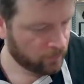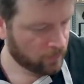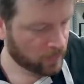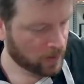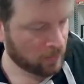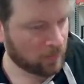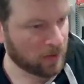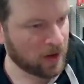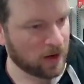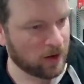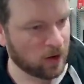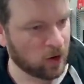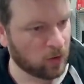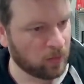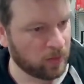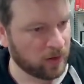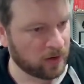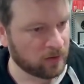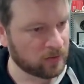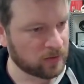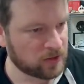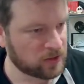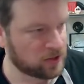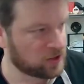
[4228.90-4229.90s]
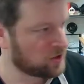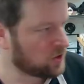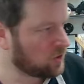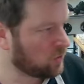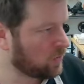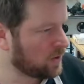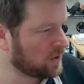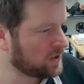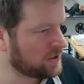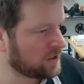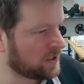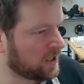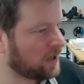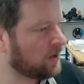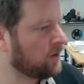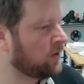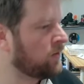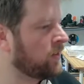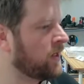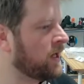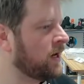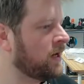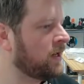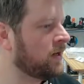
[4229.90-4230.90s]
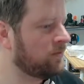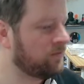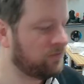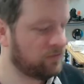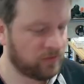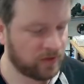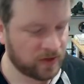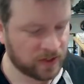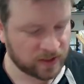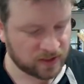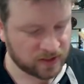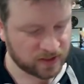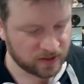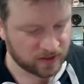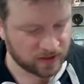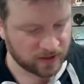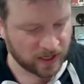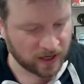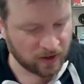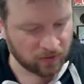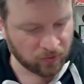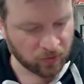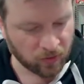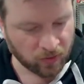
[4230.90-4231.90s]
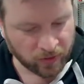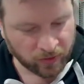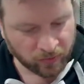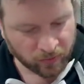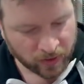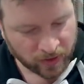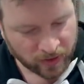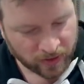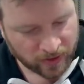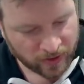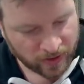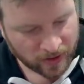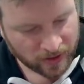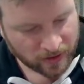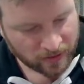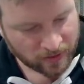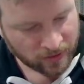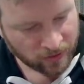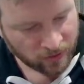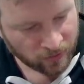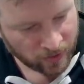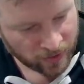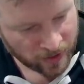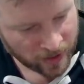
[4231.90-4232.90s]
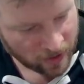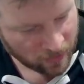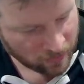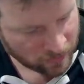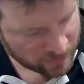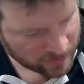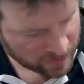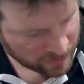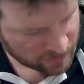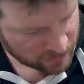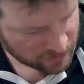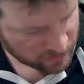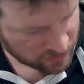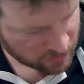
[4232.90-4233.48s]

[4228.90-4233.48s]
I'm kind of hoping it was just coincidental that it finished downloading what it needed to, and now it's actually